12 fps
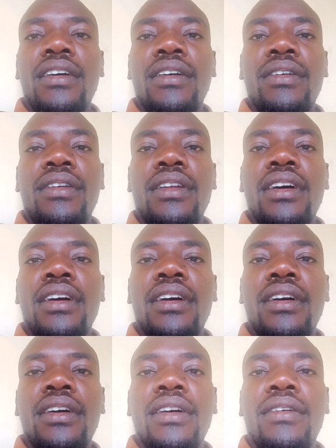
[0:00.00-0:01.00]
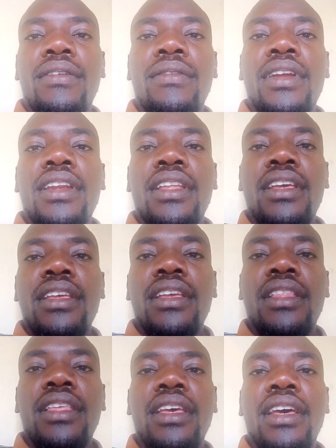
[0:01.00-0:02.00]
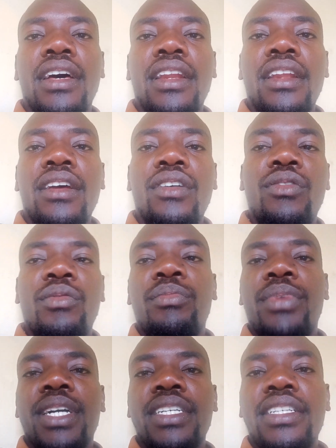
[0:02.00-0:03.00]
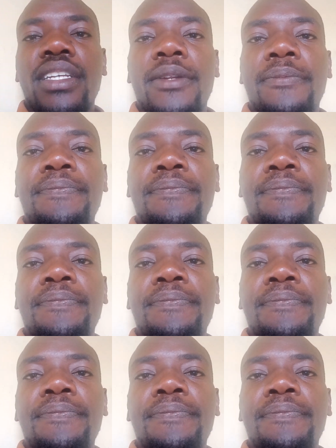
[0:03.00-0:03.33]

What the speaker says: or when they are compacted.